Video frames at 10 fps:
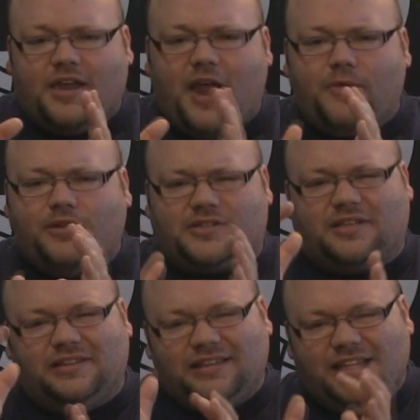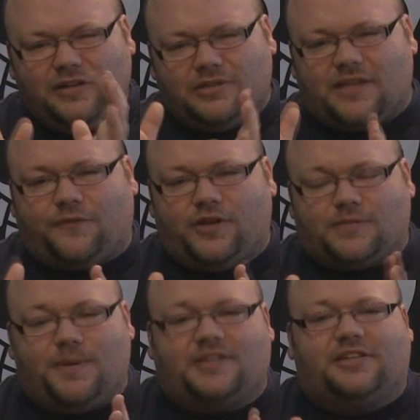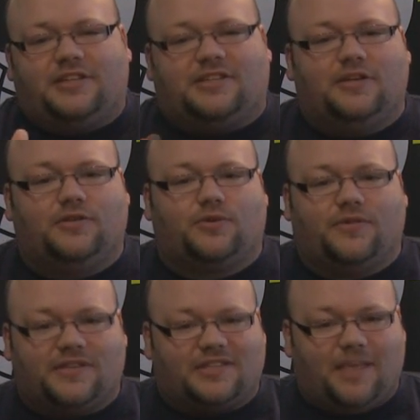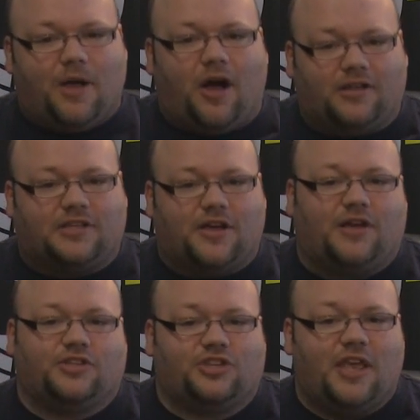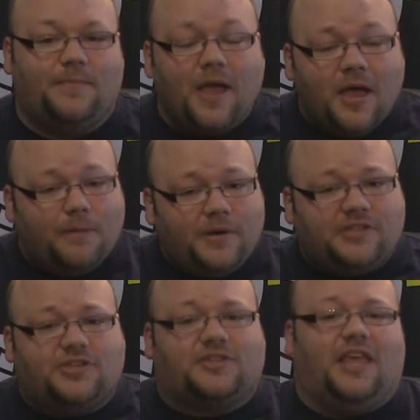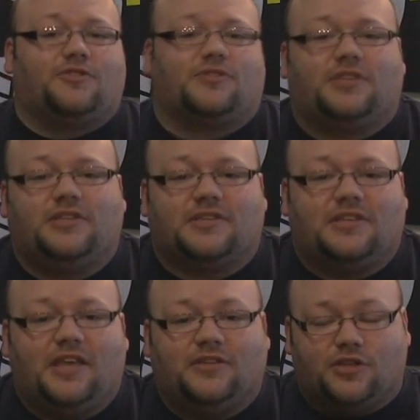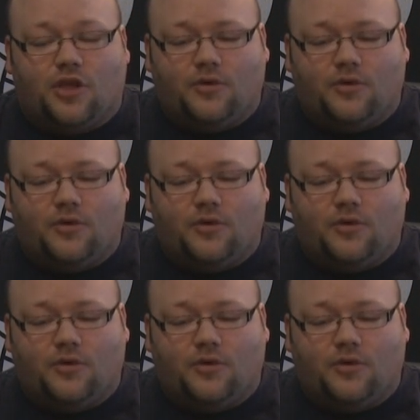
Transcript: Now it looks a little different. It's basically still sort of the same octagon shape, but it's just interesting to see it and to